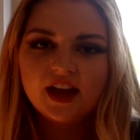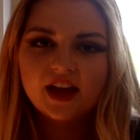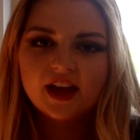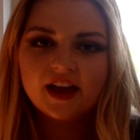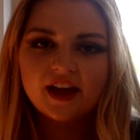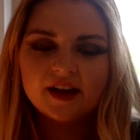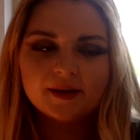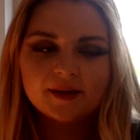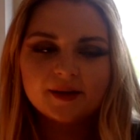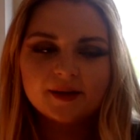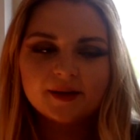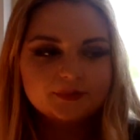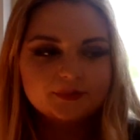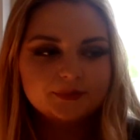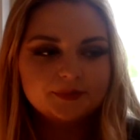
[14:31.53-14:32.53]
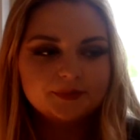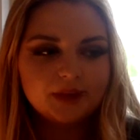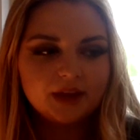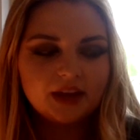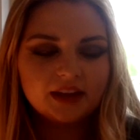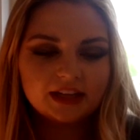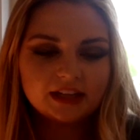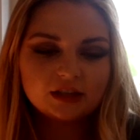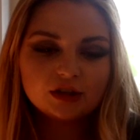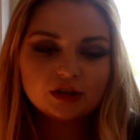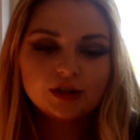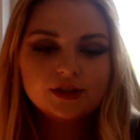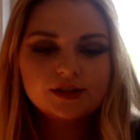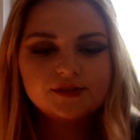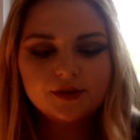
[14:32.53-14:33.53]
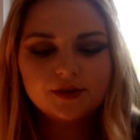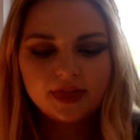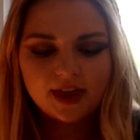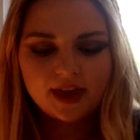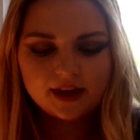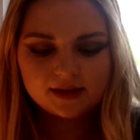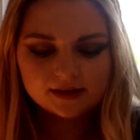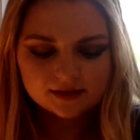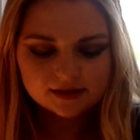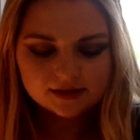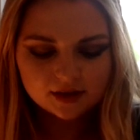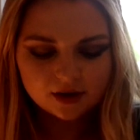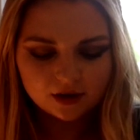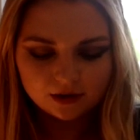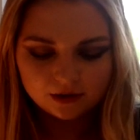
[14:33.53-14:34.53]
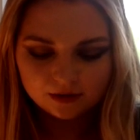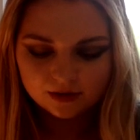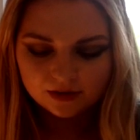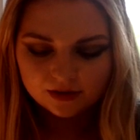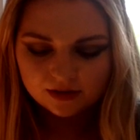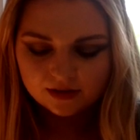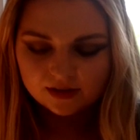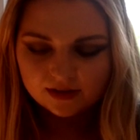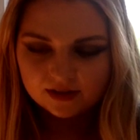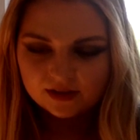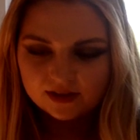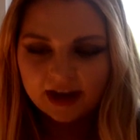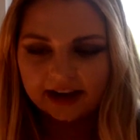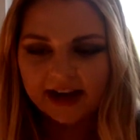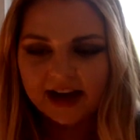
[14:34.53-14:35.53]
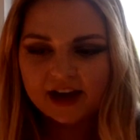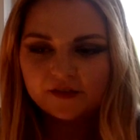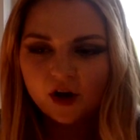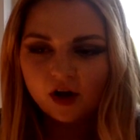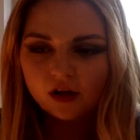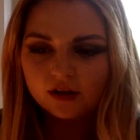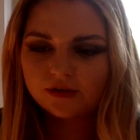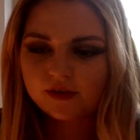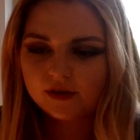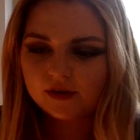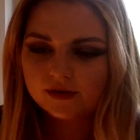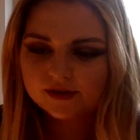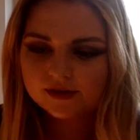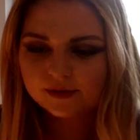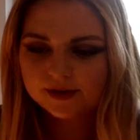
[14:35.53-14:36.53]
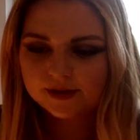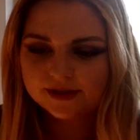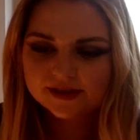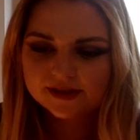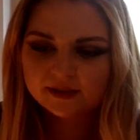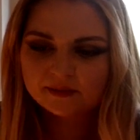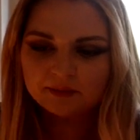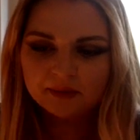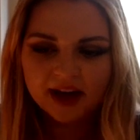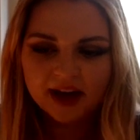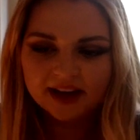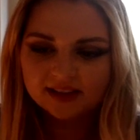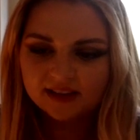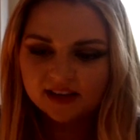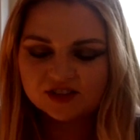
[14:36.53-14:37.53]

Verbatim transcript: um and like looks for that so yeah, kind of all of those forces combined.